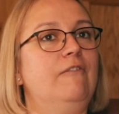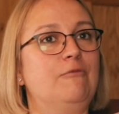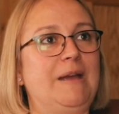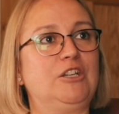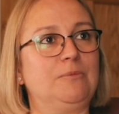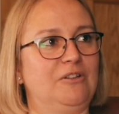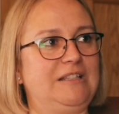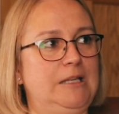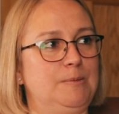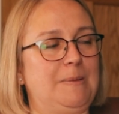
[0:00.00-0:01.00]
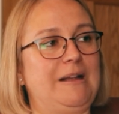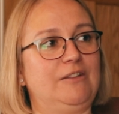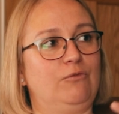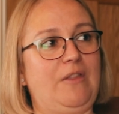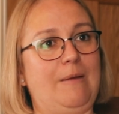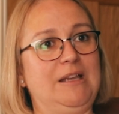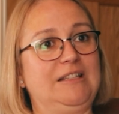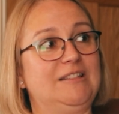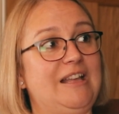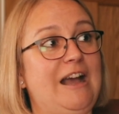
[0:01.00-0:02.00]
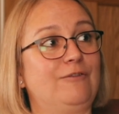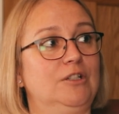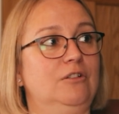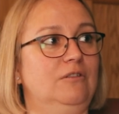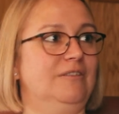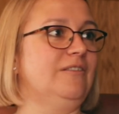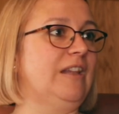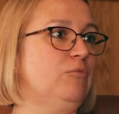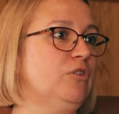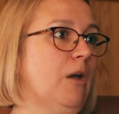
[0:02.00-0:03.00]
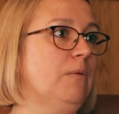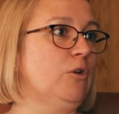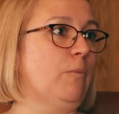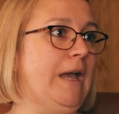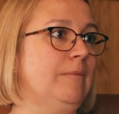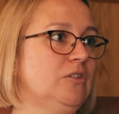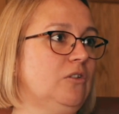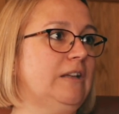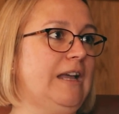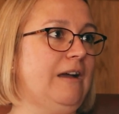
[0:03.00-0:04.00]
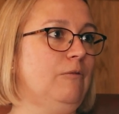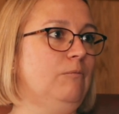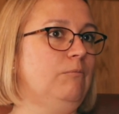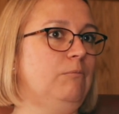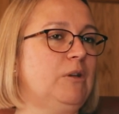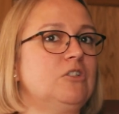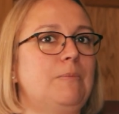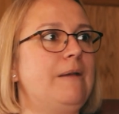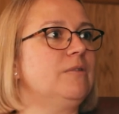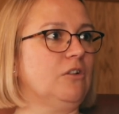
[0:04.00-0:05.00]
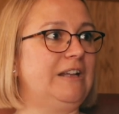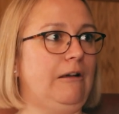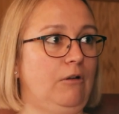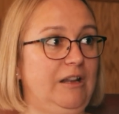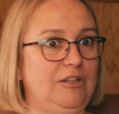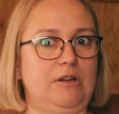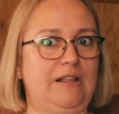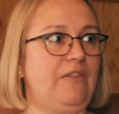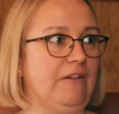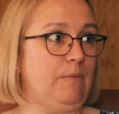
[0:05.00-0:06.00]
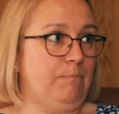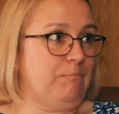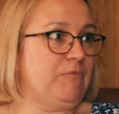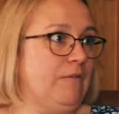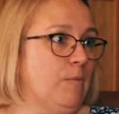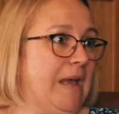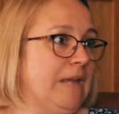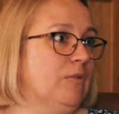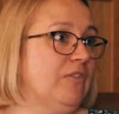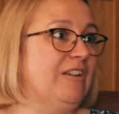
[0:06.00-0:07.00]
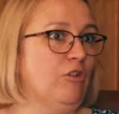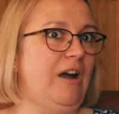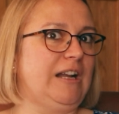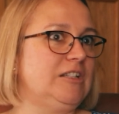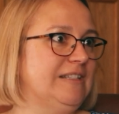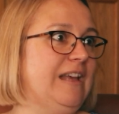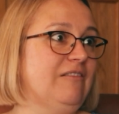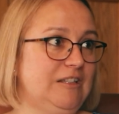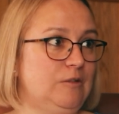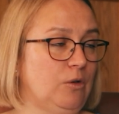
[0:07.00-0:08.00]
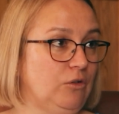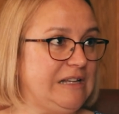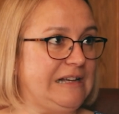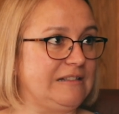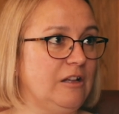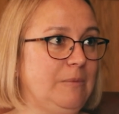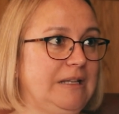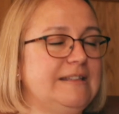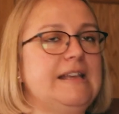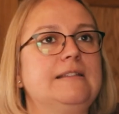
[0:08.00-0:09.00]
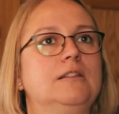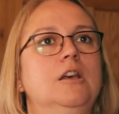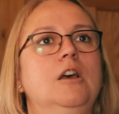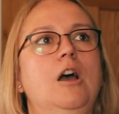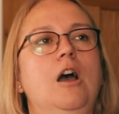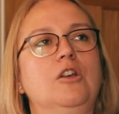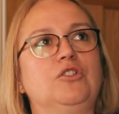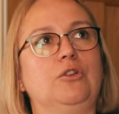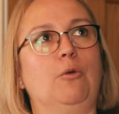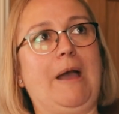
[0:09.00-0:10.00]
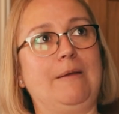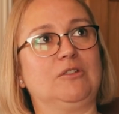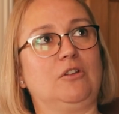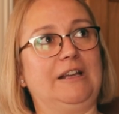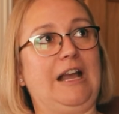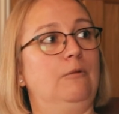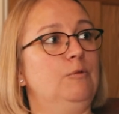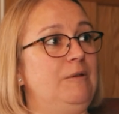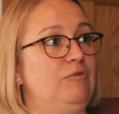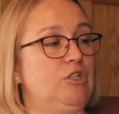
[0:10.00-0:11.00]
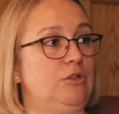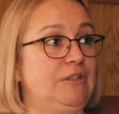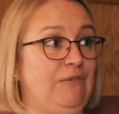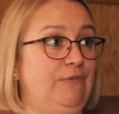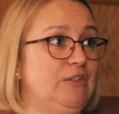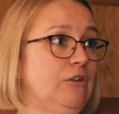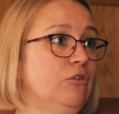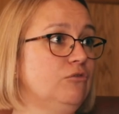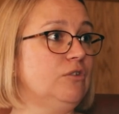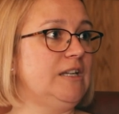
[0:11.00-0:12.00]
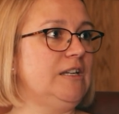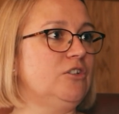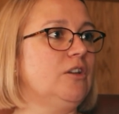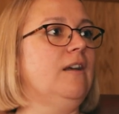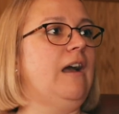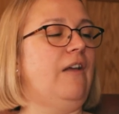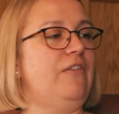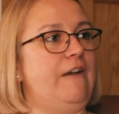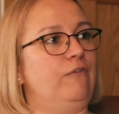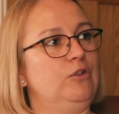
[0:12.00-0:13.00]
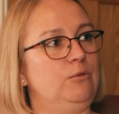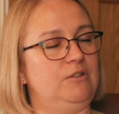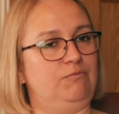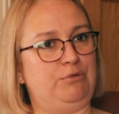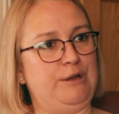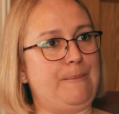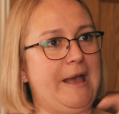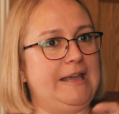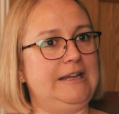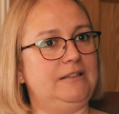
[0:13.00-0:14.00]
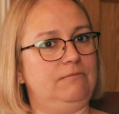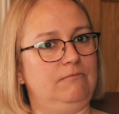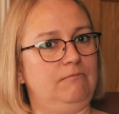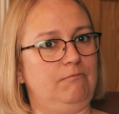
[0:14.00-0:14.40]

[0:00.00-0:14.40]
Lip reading: From HMRC's perspective, what that means is they would lower your payments on account, because the payments on account are literally that they're a payment. They're not actually saying this is what your tax liability is. So your payments on account would be reduced to $1,500 each, and therefore you would have prepaid